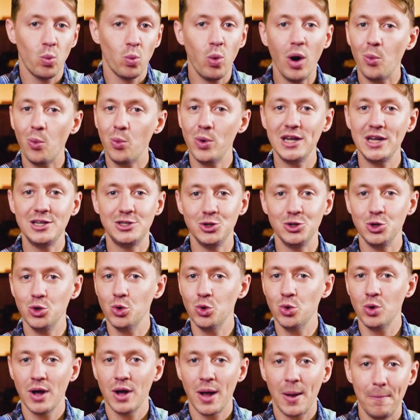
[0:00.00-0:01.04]
what we
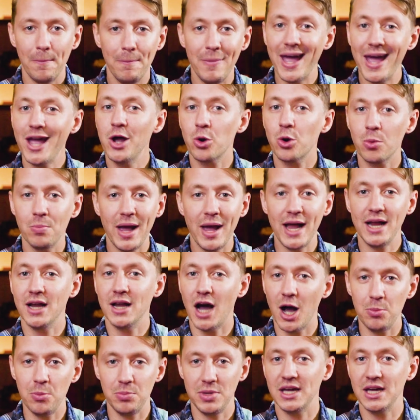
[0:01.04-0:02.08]
do may or may
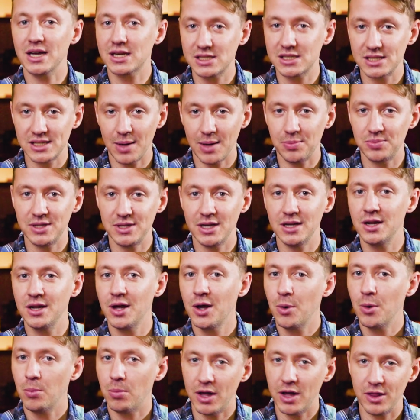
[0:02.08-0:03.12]
not be accepted
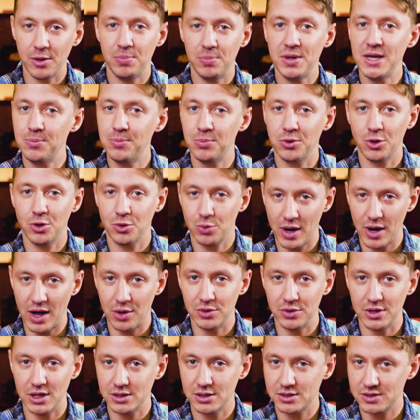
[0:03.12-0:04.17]
by the people
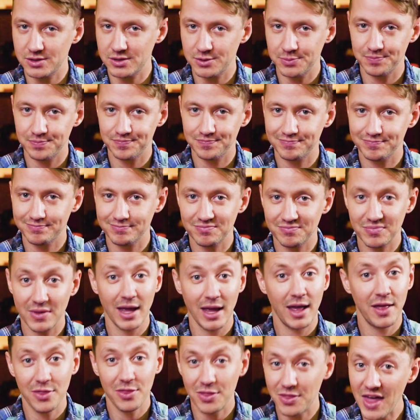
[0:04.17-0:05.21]
around us.
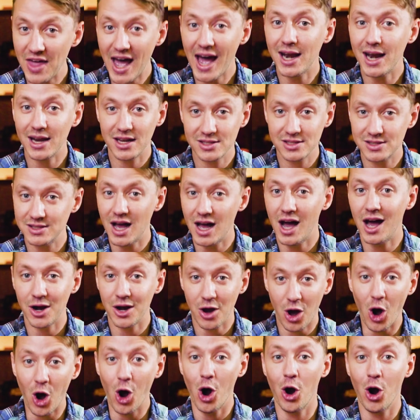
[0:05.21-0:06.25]
That is
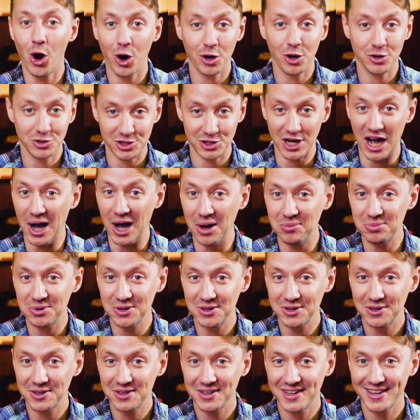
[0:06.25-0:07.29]
not our job.
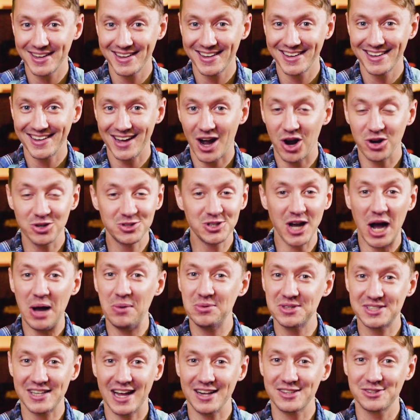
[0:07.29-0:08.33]
Our
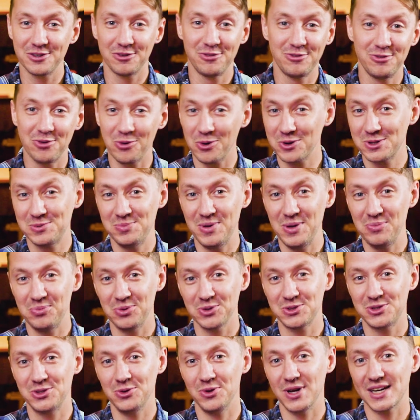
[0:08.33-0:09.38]
job is not to force
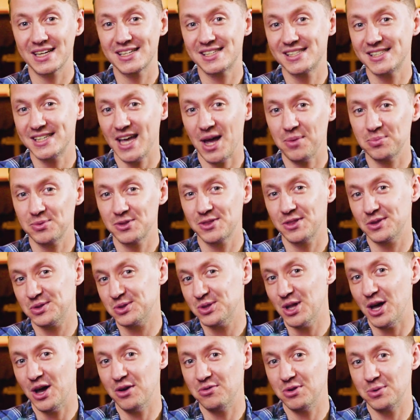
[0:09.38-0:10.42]
people to accept the
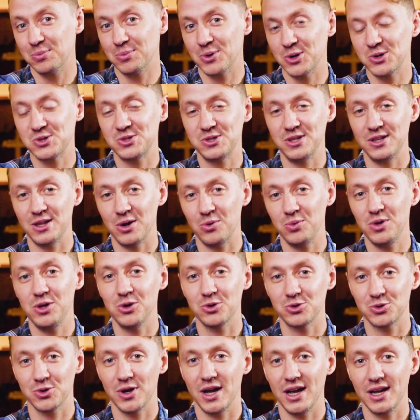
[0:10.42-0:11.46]
love and mercy that we
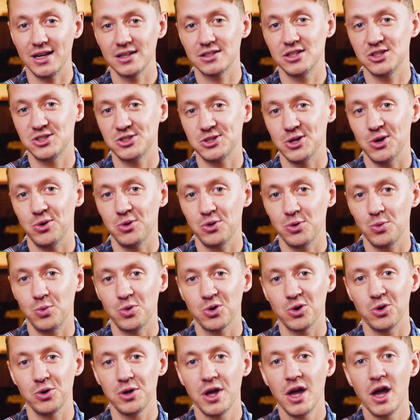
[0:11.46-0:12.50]
are trying to show the
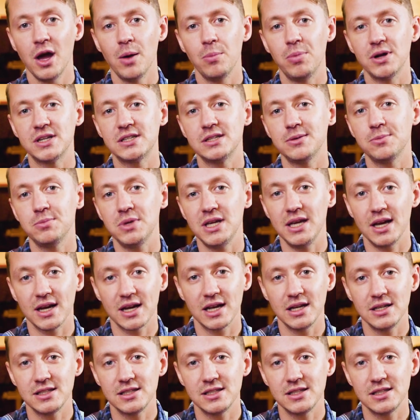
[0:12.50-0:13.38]
world, but to be a